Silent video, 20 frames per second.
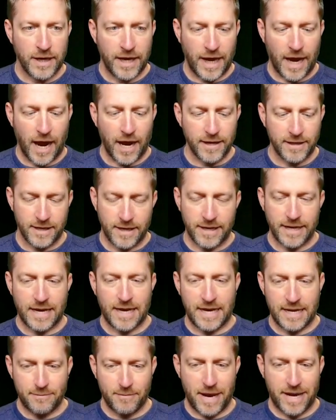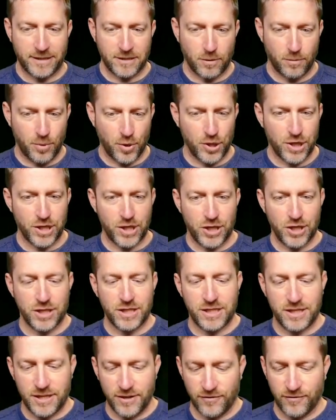I think it makes a pretty
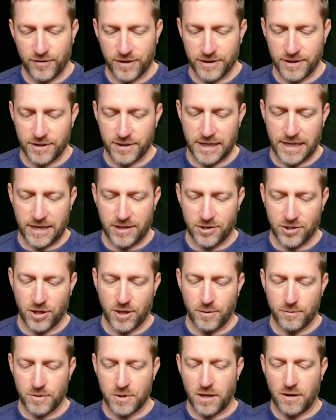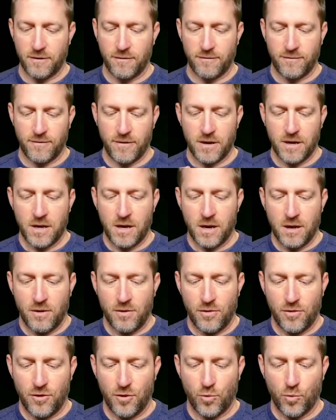good difference in terms of
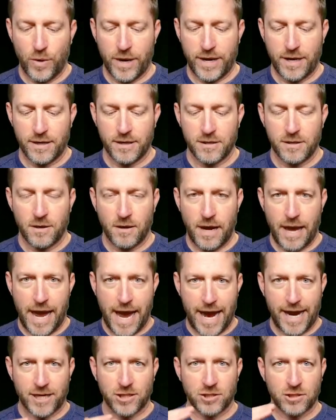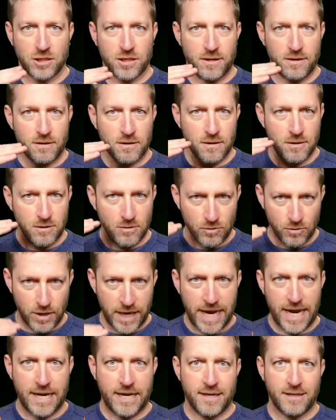the wind actually
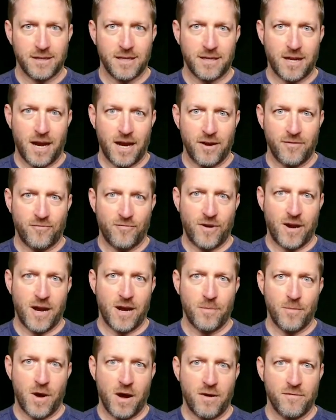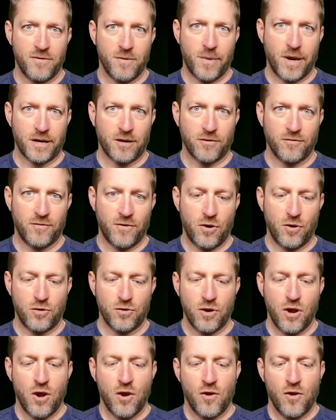hitting the diaphragm of the microphone